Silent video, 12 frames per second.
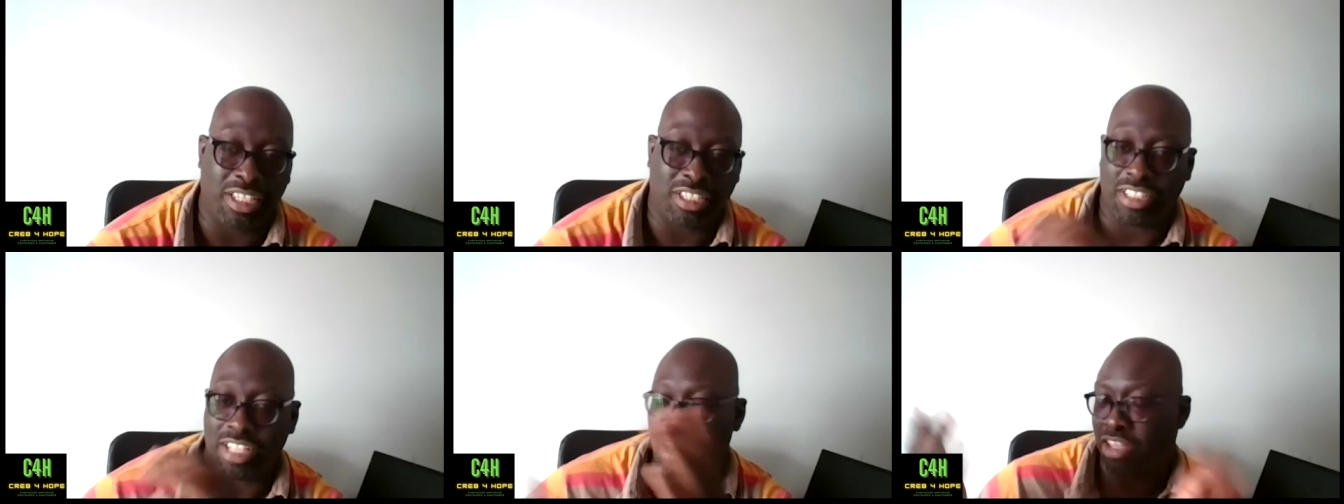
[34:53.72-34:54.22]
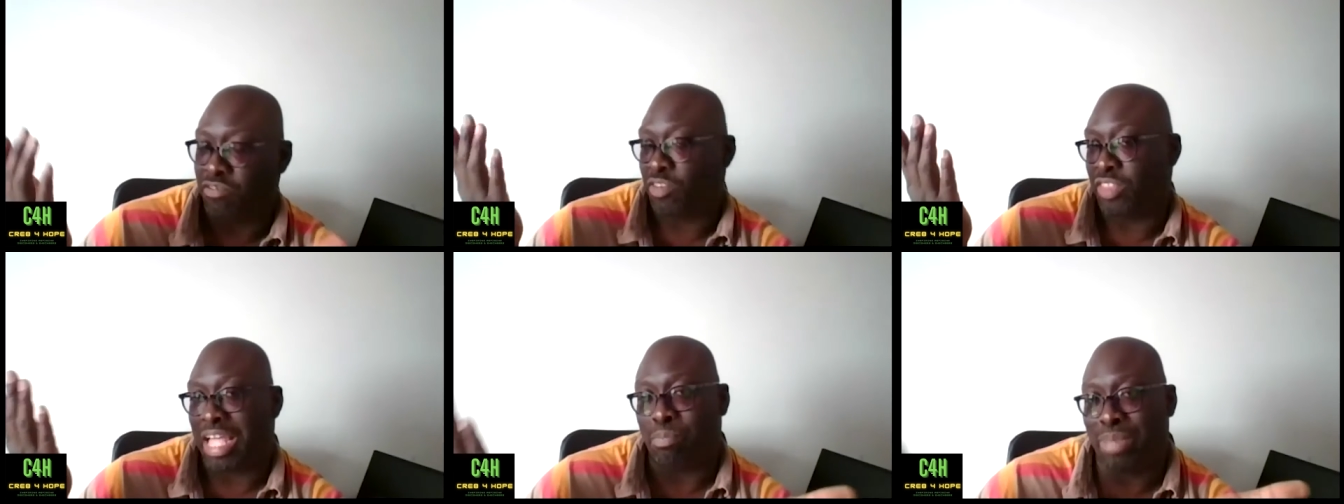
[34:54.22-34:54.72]
it's, it's, now
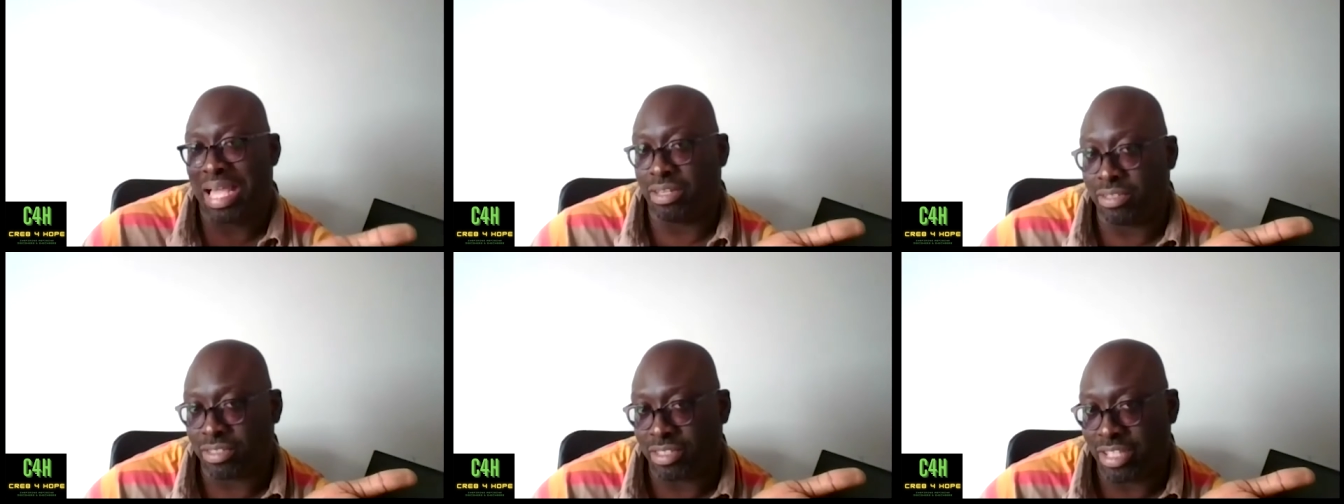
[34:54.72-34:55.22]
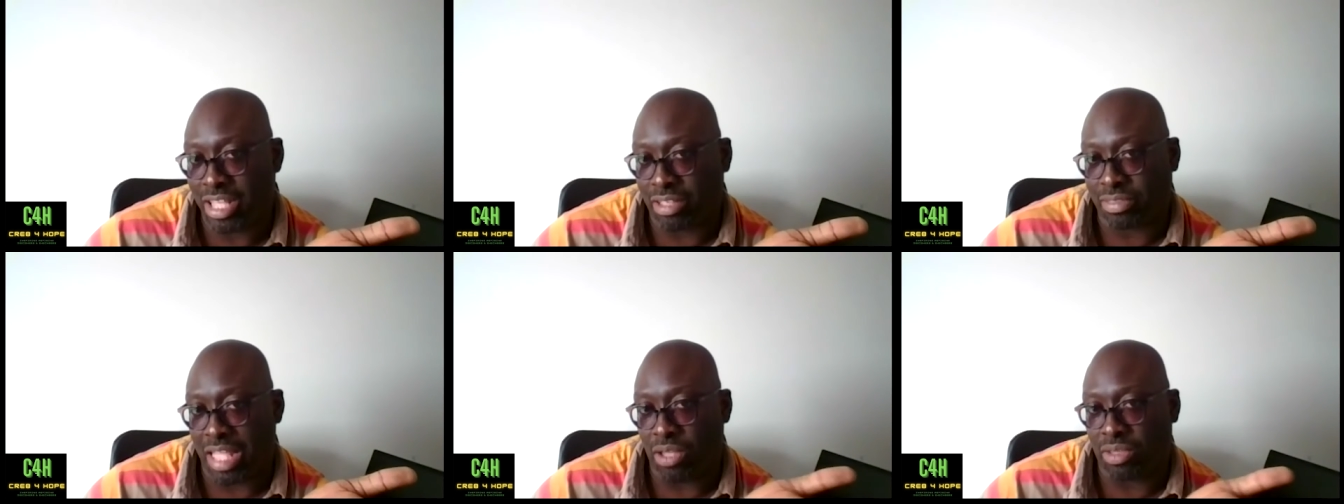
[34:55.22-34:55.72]
giving you that balance
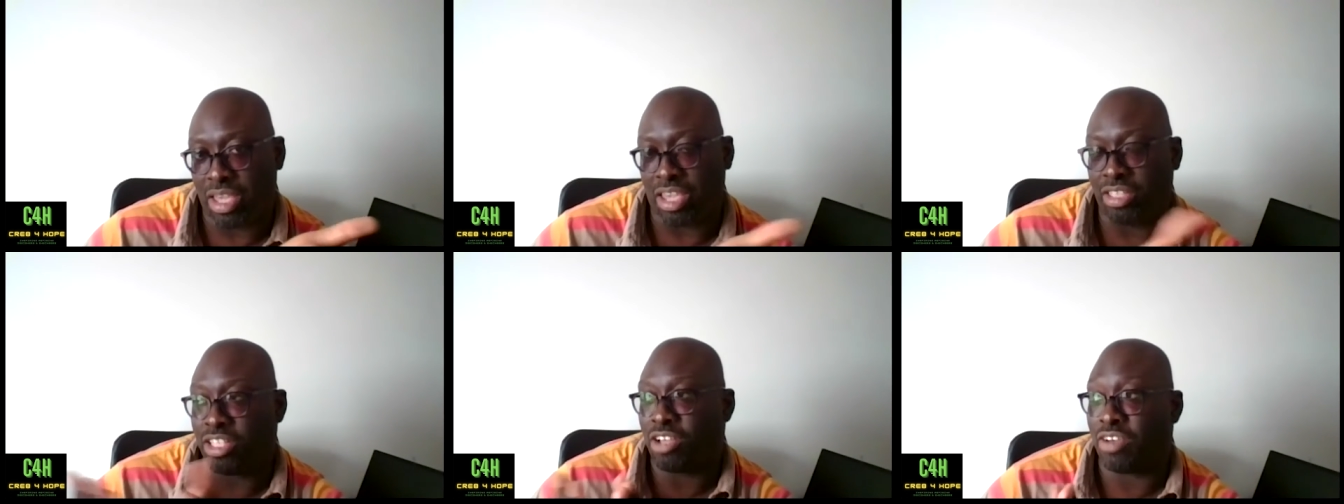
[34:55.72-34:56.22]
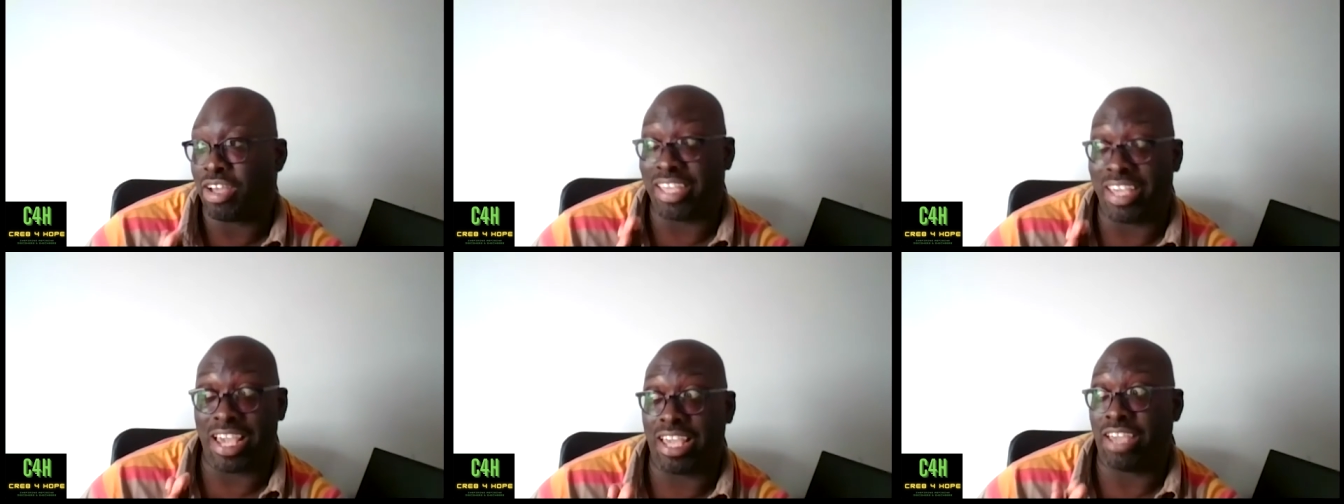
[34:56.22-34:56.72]
now. That okay, you know,
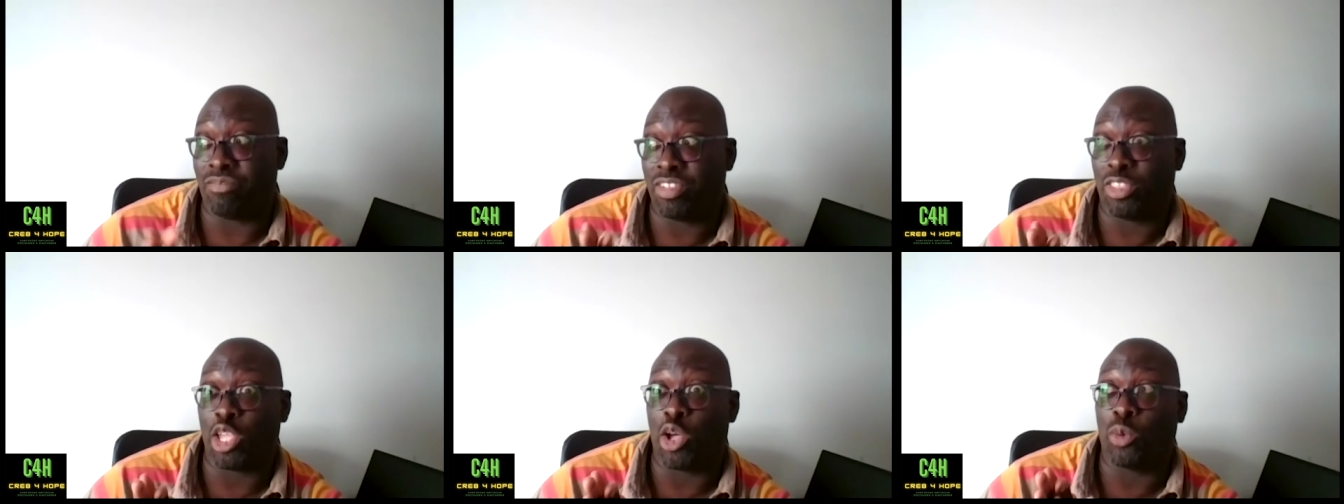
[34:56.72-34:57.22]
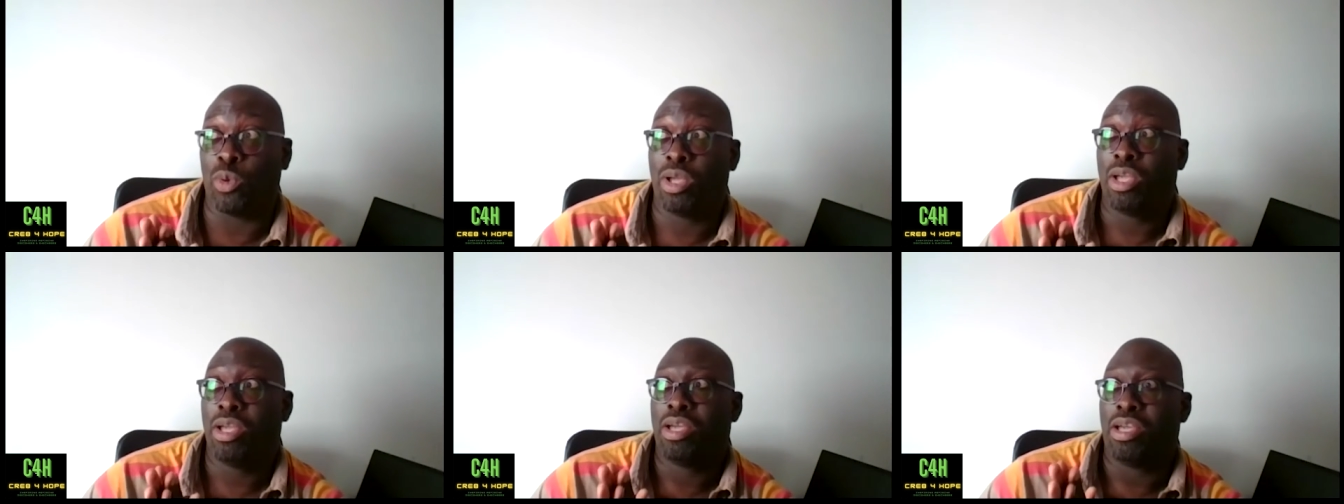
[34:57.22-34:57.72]
yeah, even
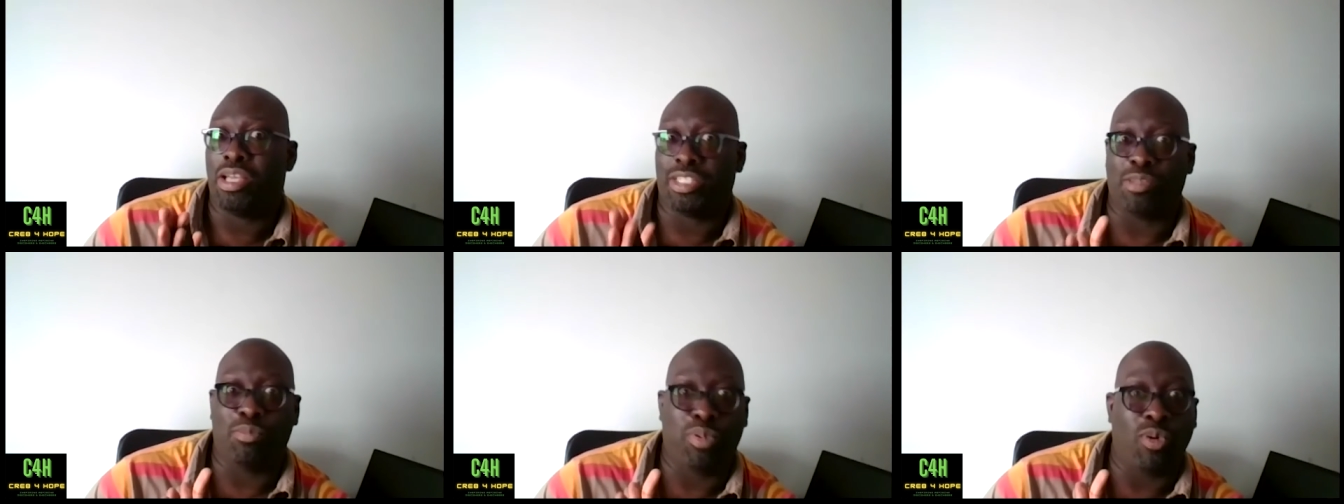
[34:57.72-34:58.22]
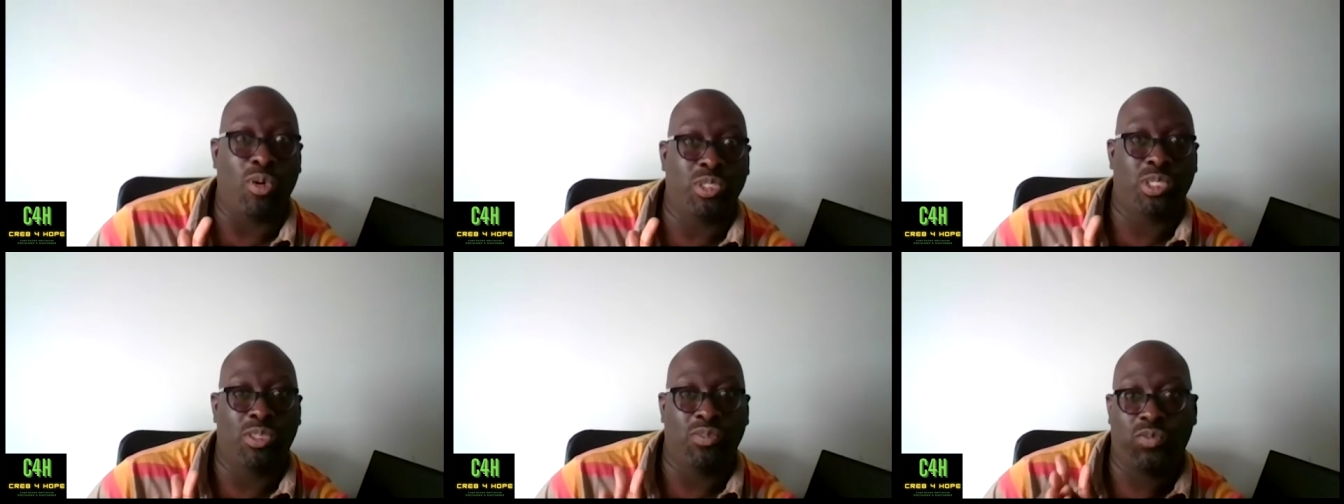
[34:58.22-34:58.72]
though it's
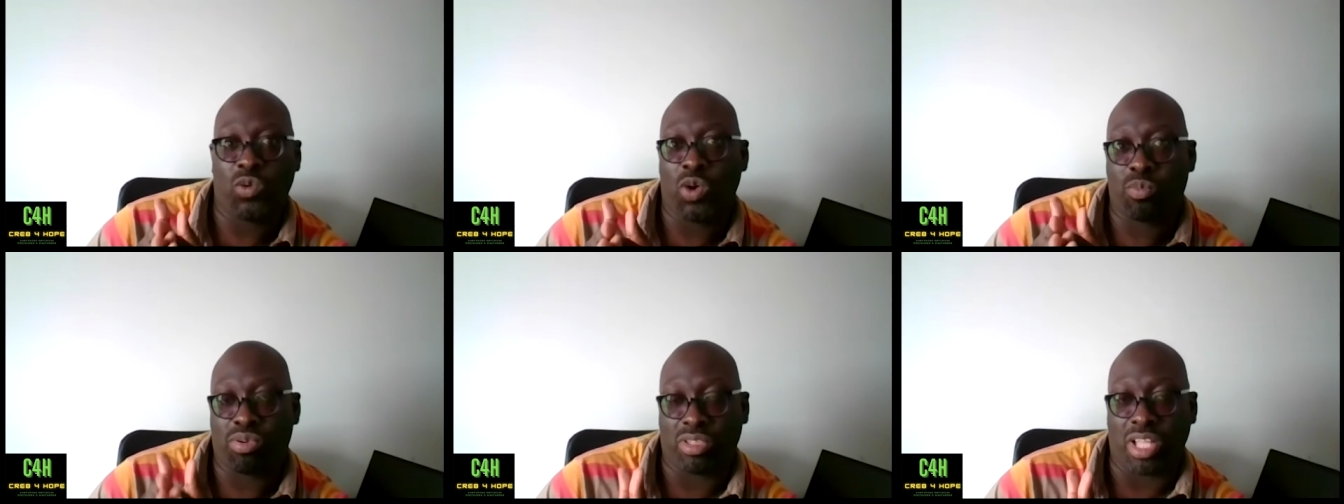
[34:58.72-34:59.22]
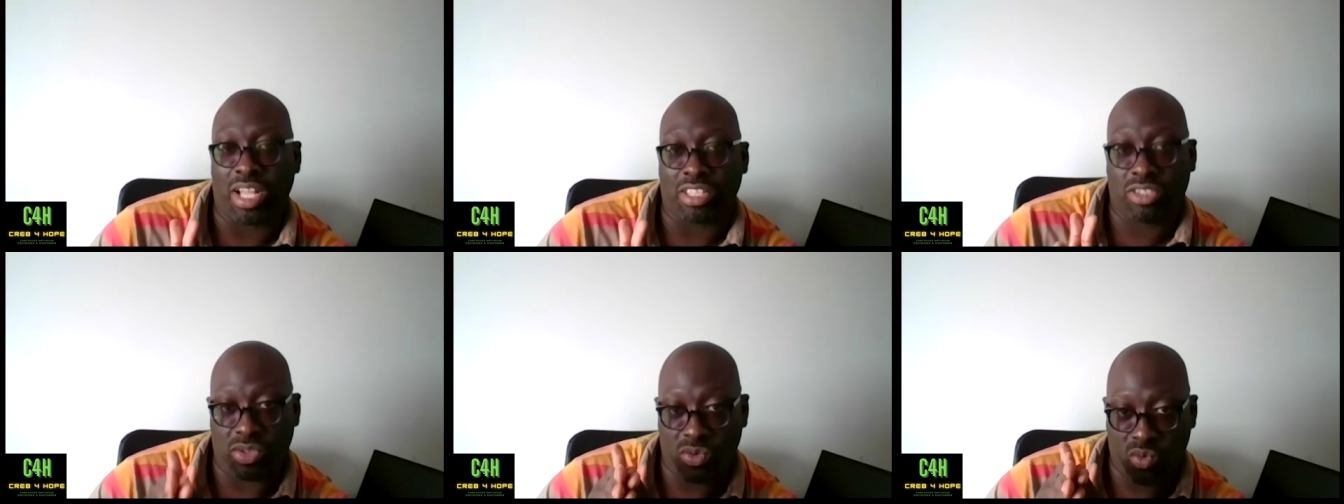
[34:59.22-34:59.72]
important for a
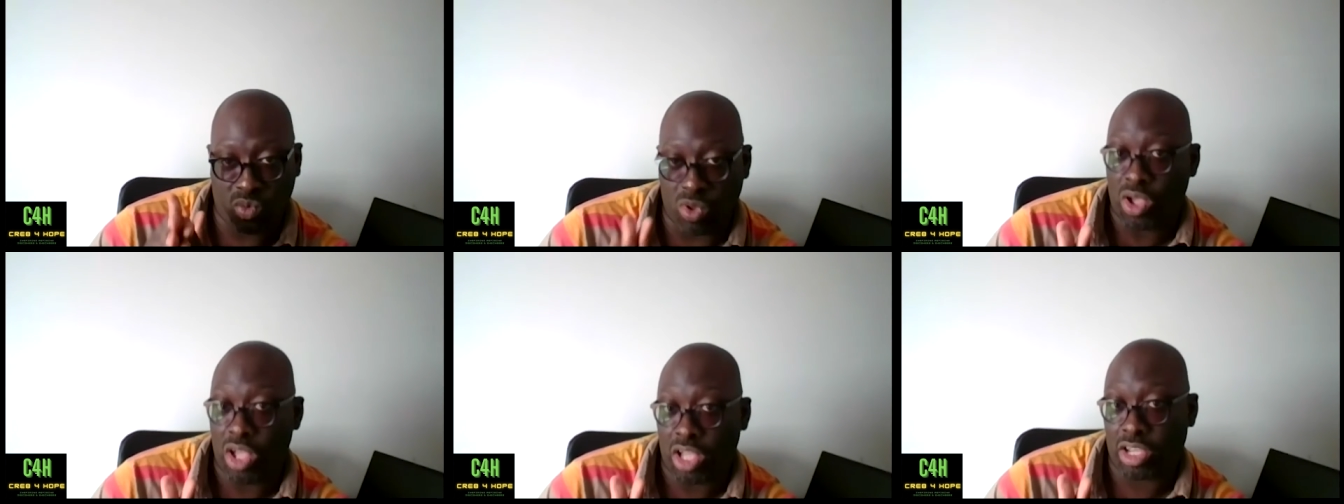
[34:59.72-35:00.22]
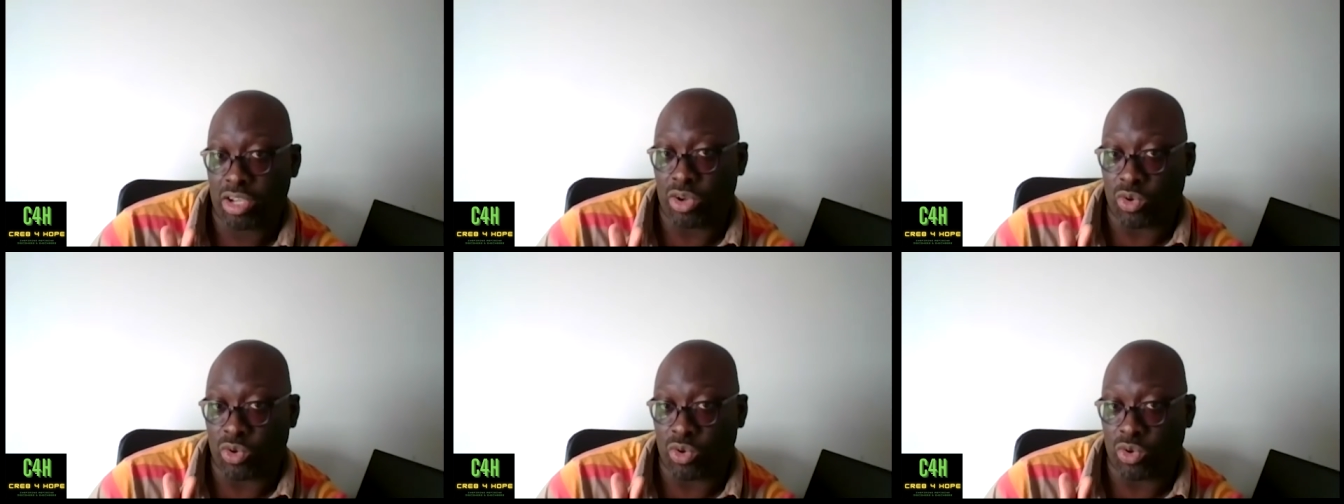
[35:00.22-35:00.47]
product to work